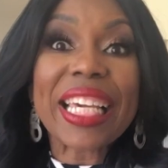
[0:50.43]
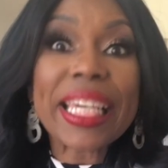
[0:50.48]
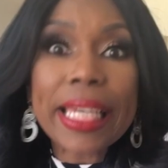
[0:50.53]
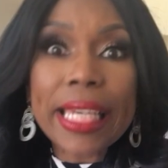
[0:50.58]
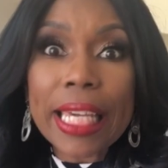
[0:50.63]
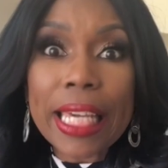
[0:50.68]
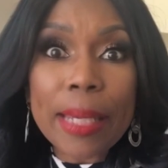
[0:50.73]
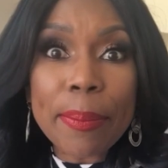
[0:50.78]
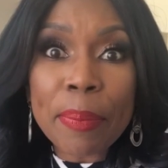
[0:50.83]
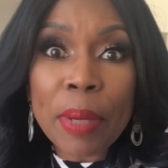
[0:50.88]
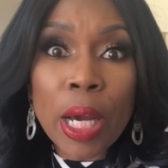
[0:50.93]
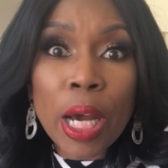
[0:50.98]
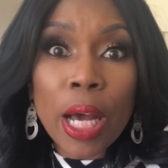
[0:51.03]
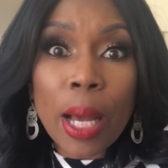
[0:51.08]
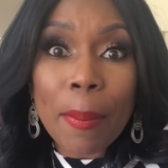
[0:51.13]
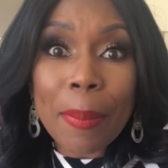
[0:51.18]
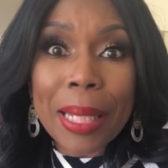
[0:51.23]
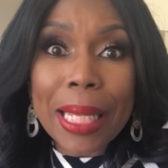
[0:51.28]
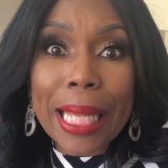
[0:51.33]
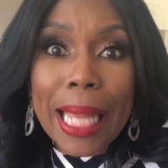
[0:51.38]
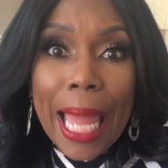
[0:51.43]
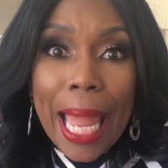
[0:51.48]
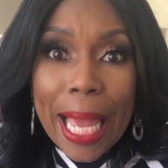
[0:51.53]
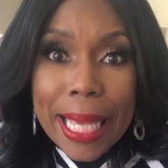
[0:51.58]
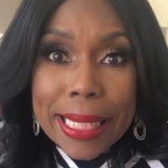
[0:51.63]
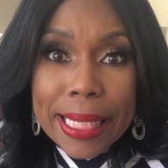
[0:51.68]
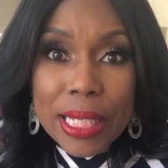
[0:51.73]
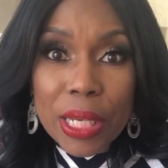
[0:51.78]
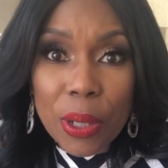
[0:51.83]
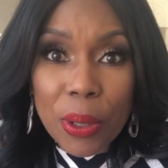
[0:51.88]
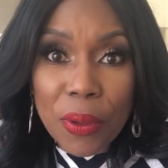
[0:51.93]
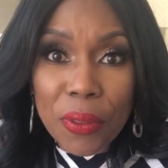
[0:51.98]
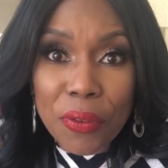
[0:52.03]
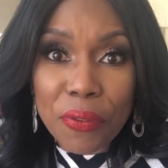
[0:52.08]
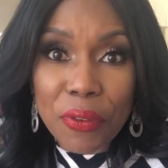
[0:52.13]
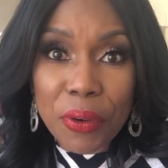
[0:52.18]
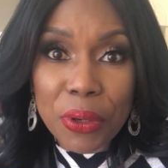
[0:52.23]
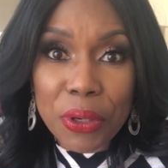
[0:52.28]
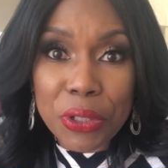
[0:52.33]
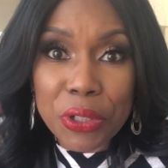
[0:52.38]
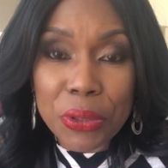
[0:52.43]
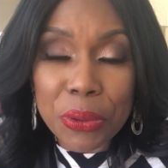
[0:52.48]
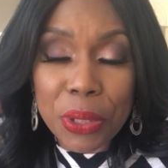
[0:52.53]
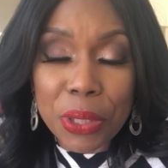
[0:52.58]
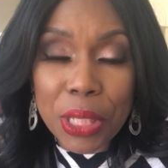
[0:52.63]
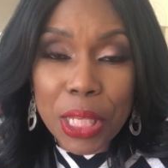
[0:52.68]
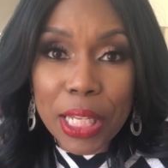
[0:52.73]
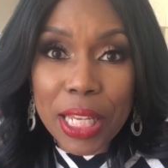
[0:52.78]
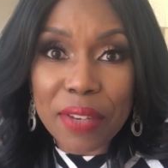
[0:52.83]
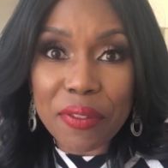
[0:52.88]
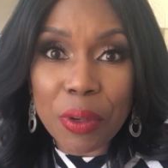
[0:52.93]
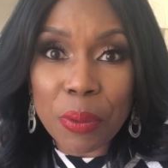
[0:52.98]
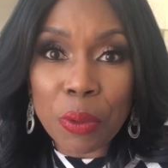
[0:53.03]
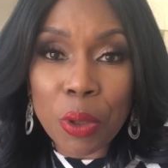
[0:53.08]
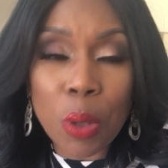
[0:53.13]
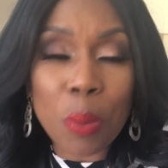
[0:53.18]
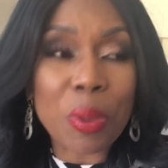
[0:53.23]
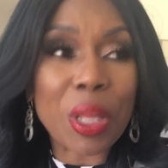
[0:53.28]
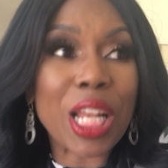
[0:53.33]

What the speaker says: keep plastic on the furniture in the living room.